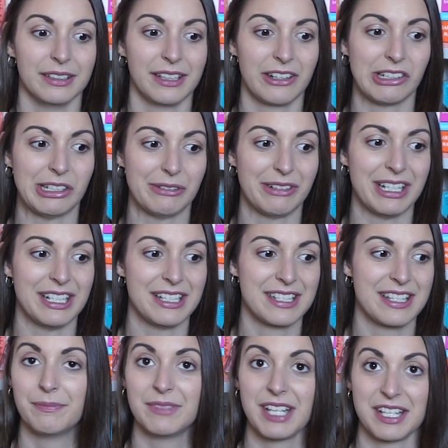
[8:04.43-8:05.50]
Larry
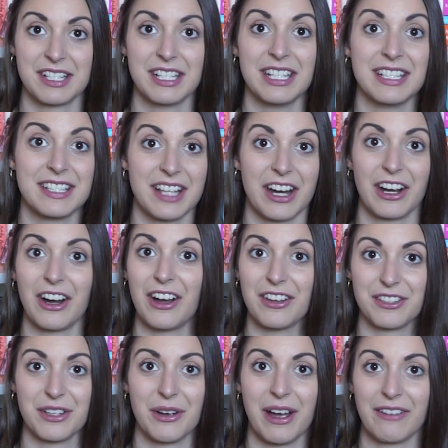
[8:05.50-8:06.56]
Reed's Destiny and Sara
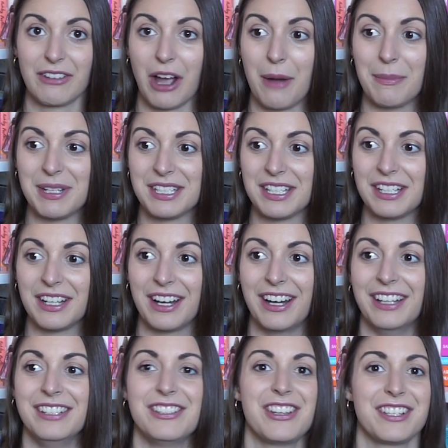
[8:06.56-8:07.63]
also have commented
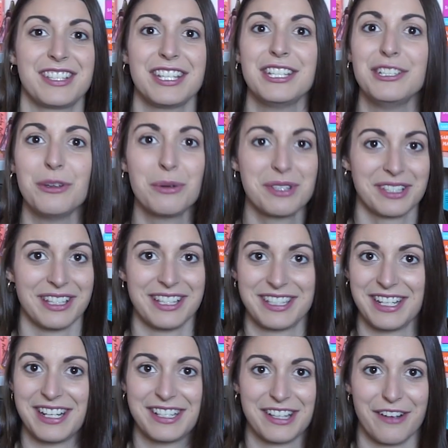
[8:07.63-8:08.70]
on just the
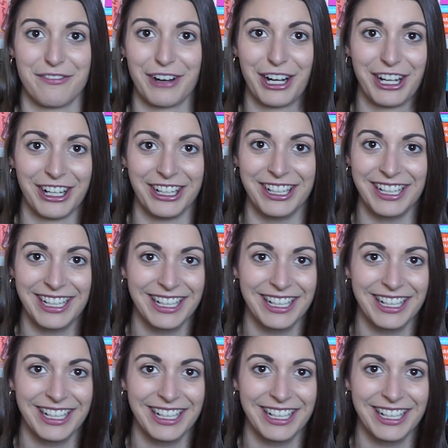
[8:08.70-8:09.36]
uselessness of her.